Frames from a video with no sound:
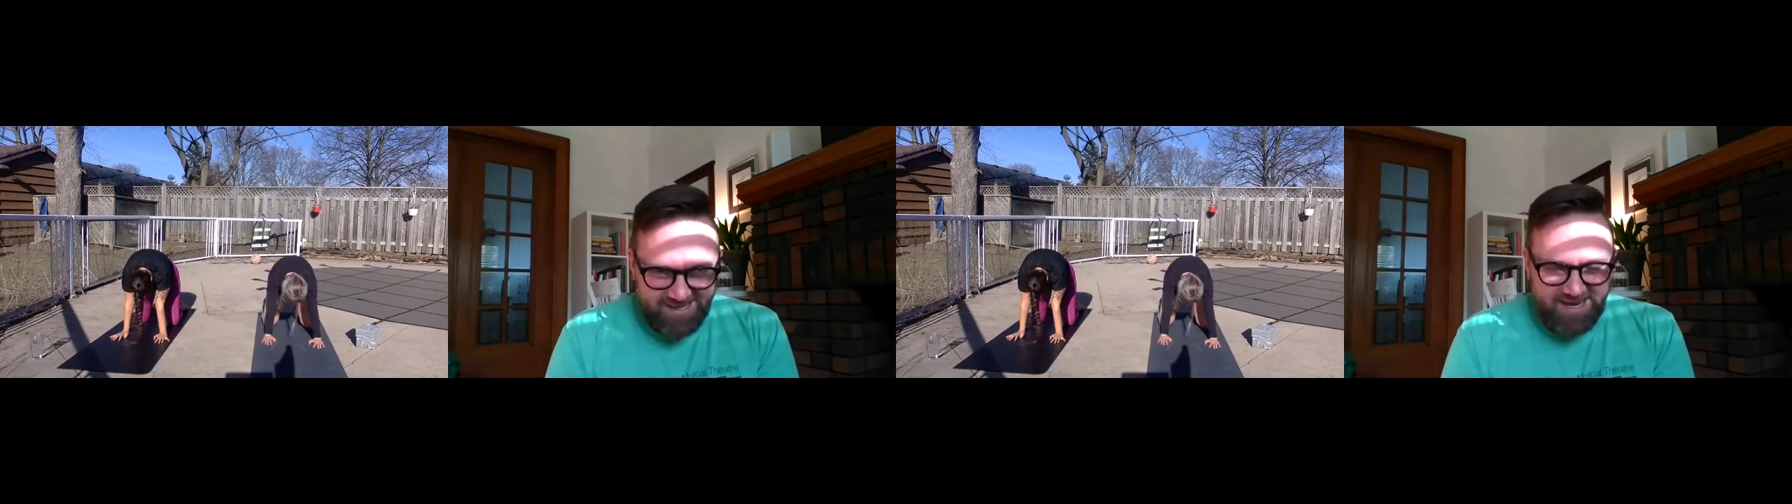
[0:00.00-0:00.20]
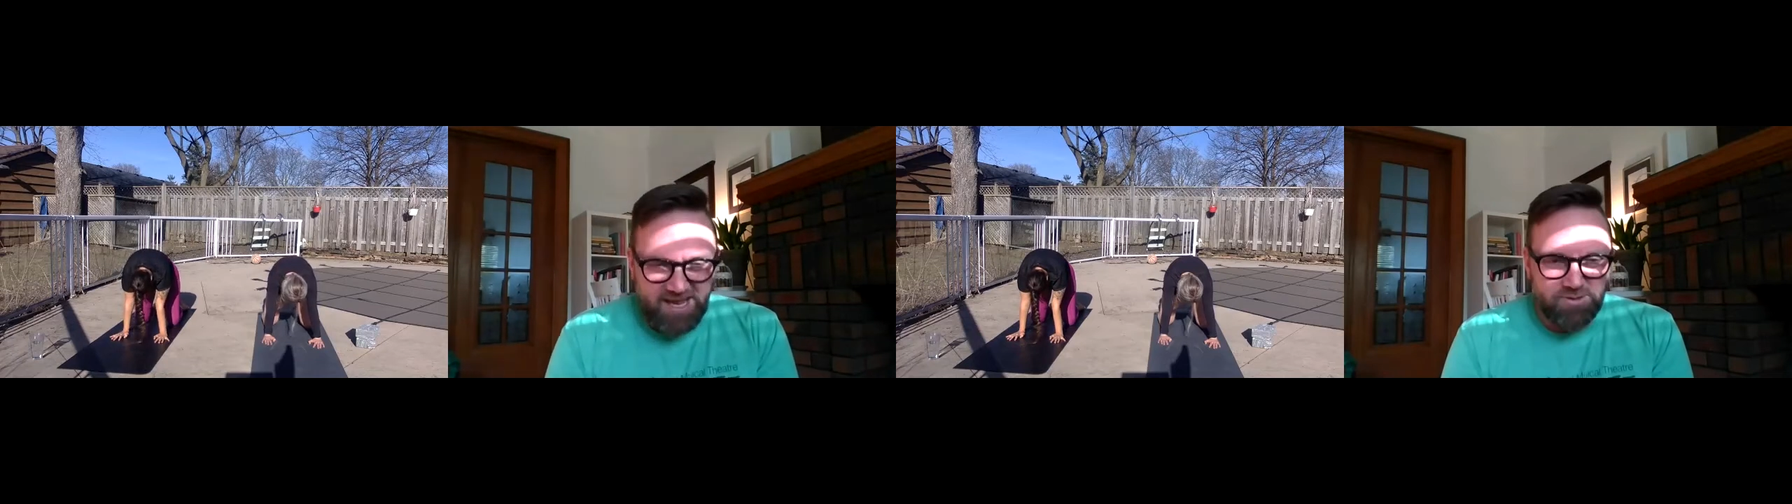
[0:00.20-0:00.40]

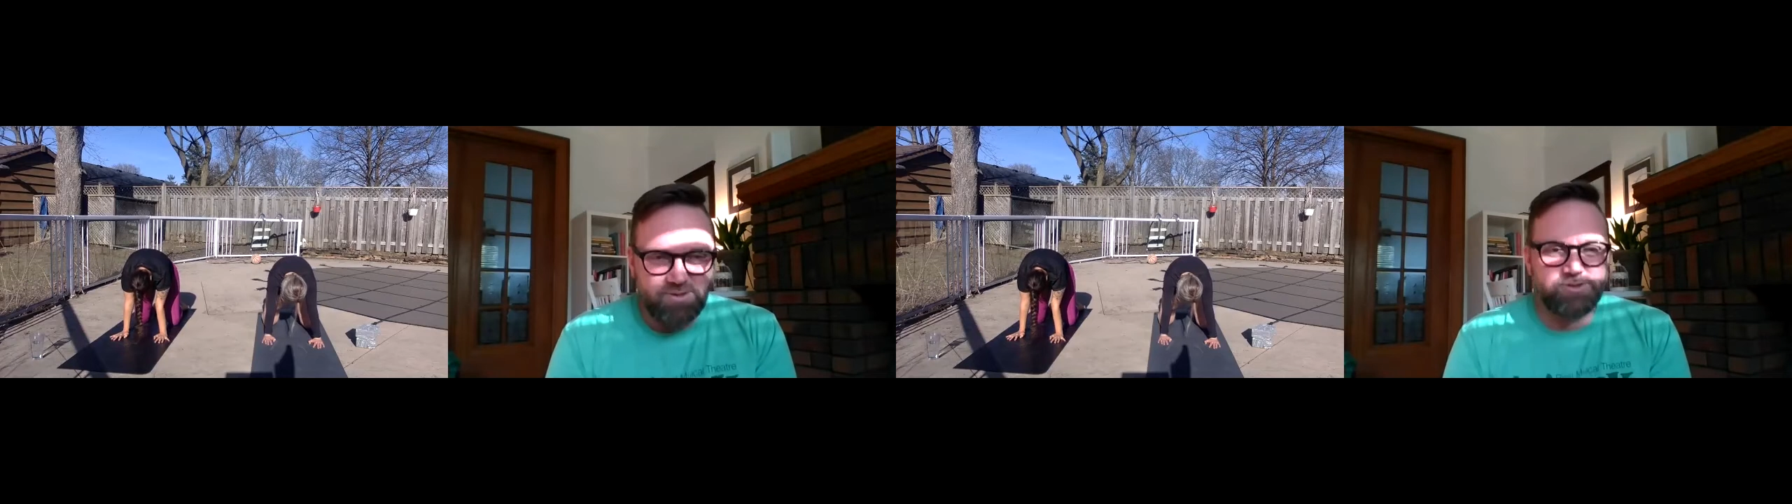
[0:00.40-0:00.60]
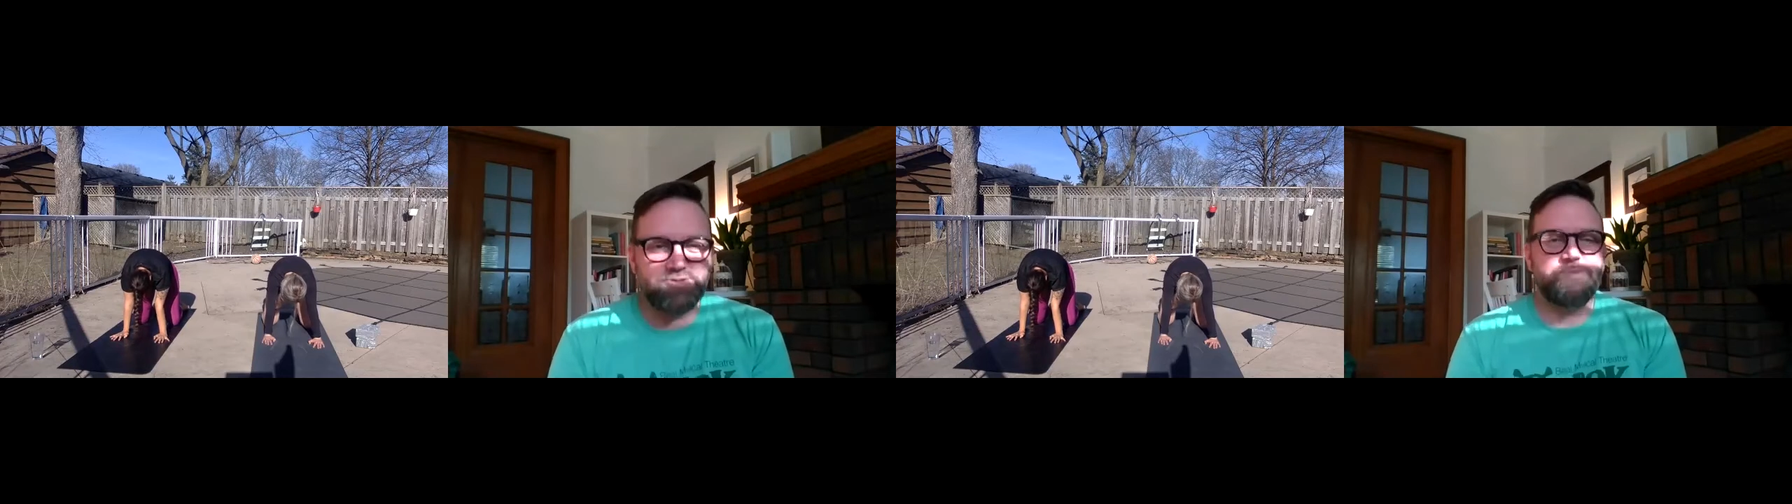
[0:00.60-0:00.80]
Inhale,
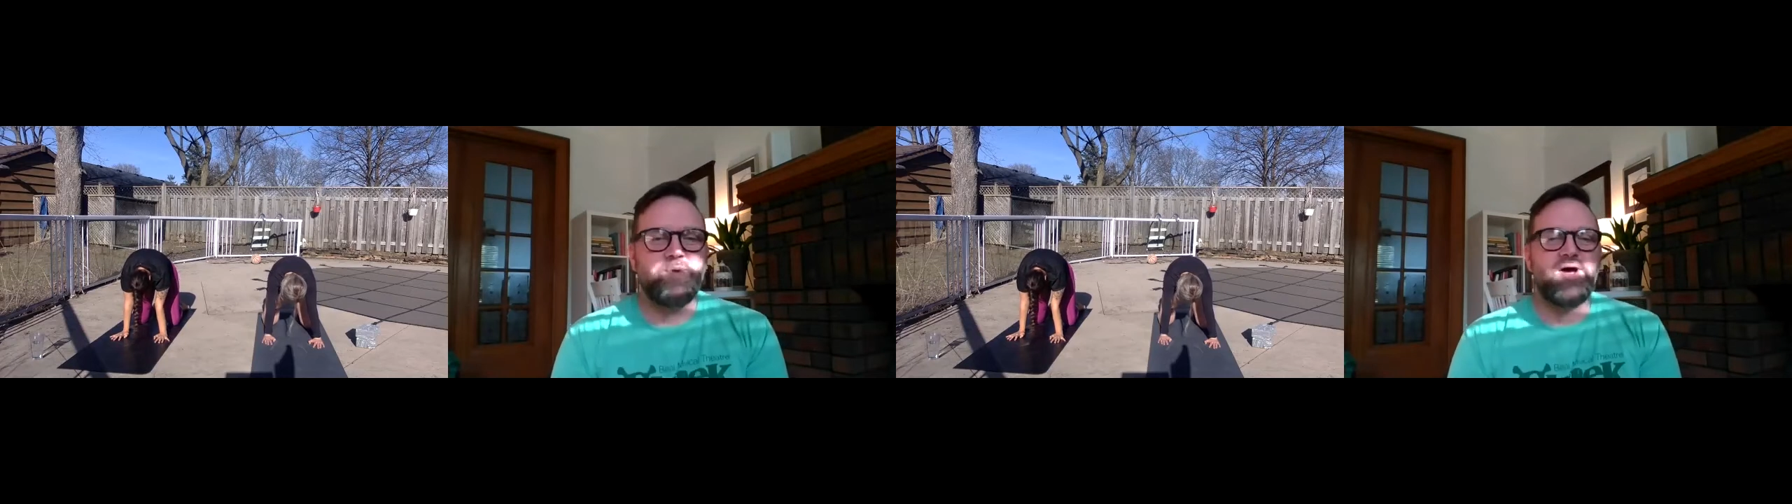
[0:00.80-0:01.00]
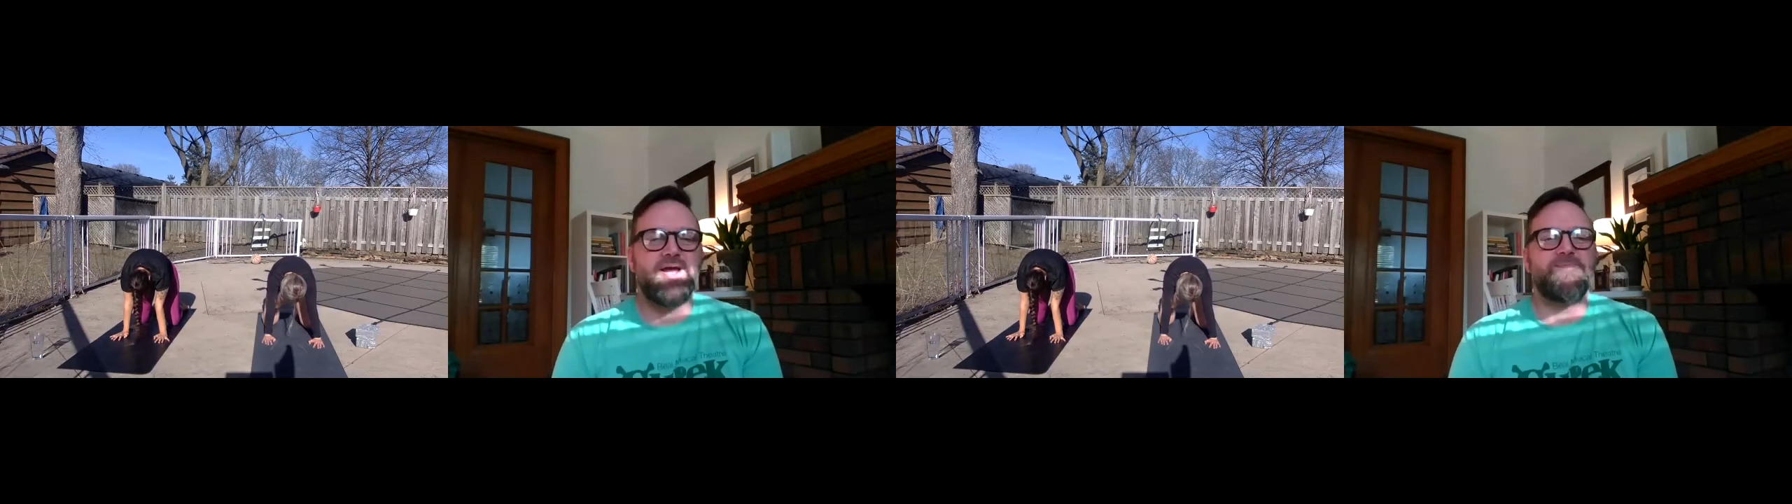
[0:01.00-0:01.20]
neutral
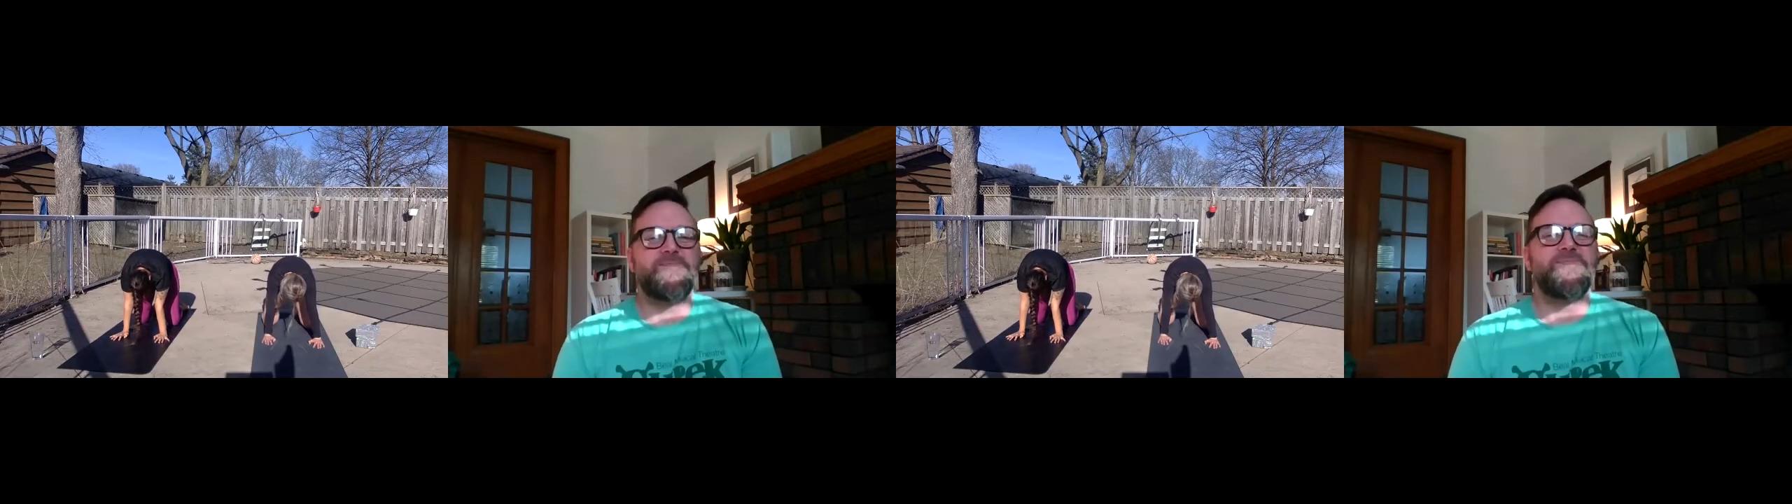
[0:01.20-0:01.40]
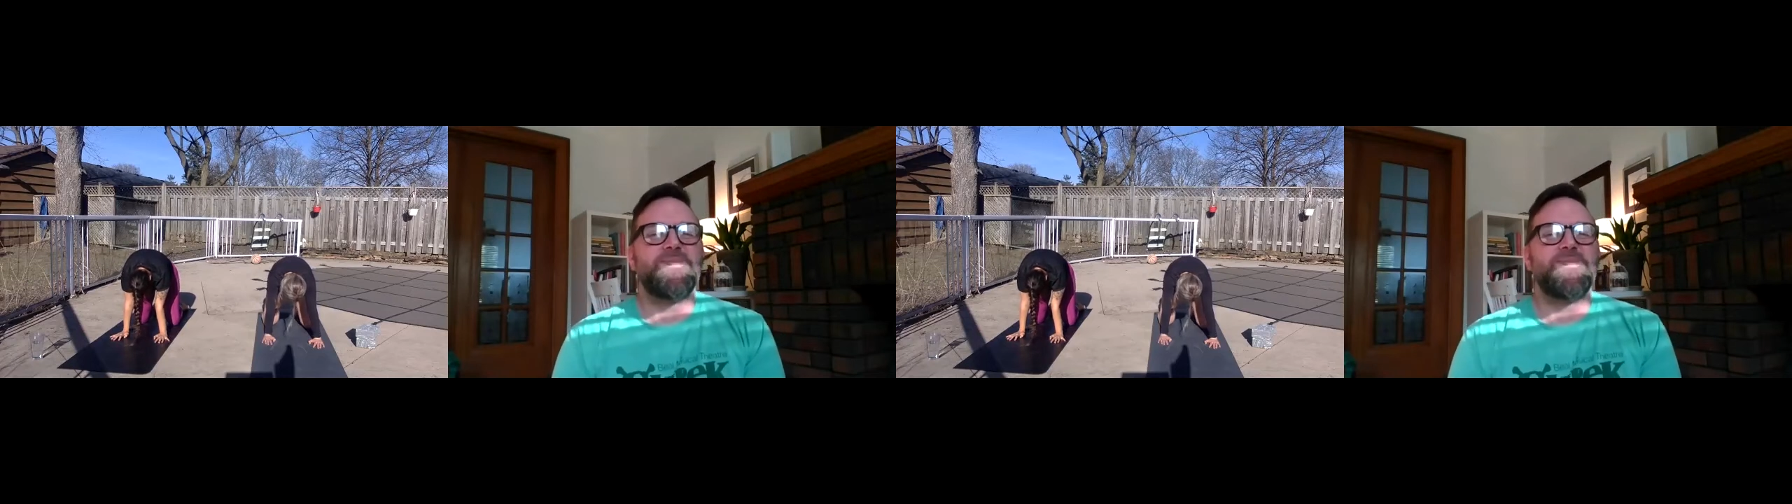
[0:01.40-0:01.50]
spine.